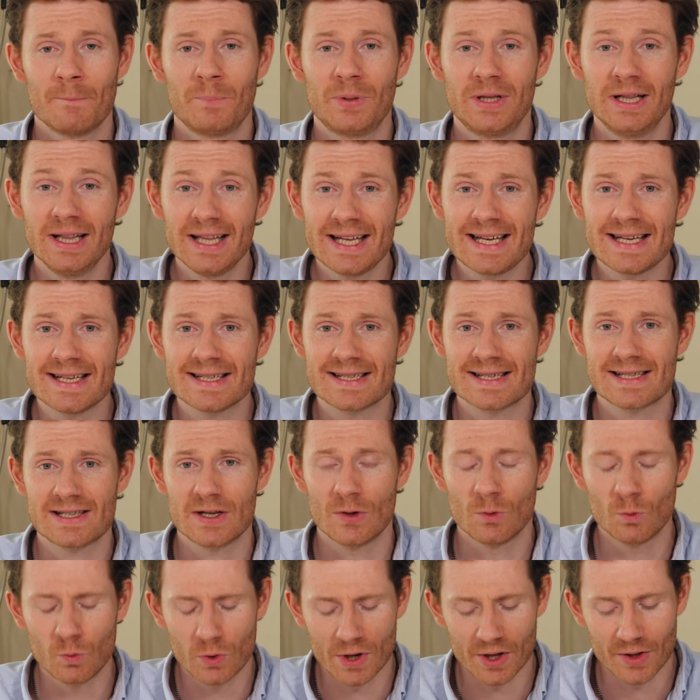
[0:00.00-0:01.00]
pleased
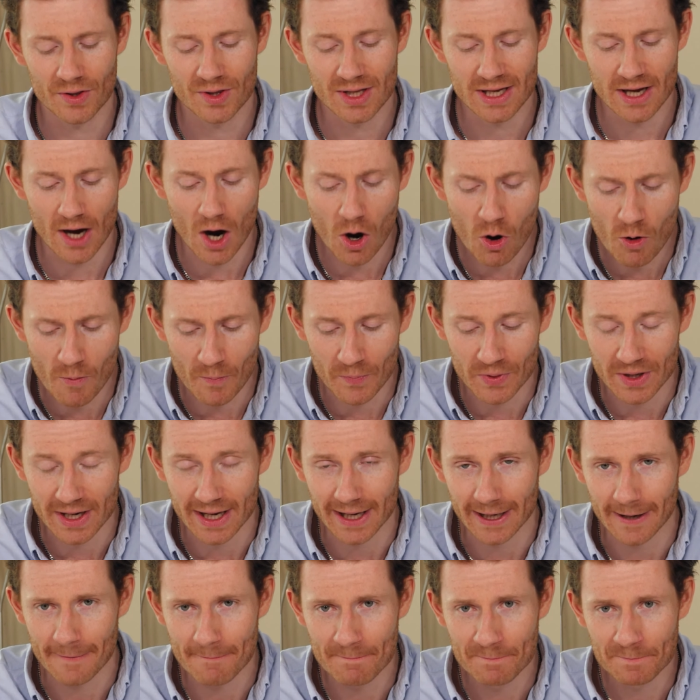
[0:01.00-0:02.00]
with the
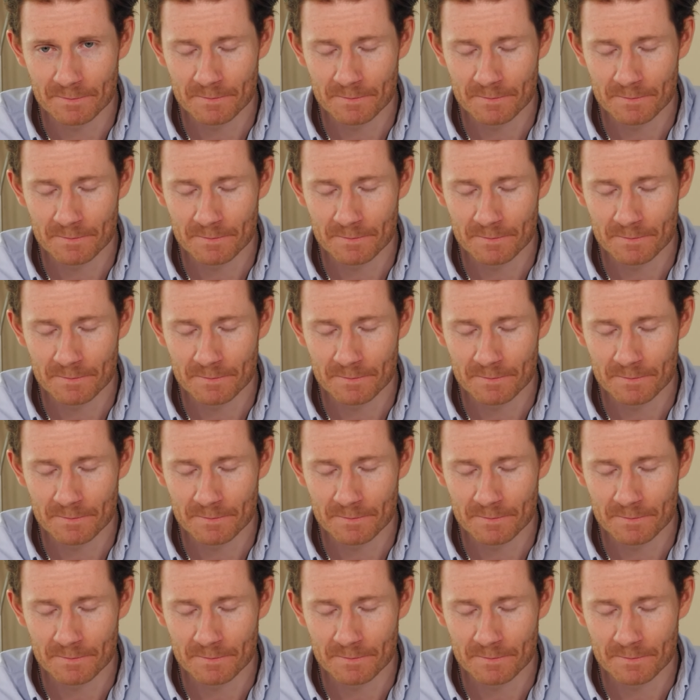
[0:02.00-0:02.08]
opening.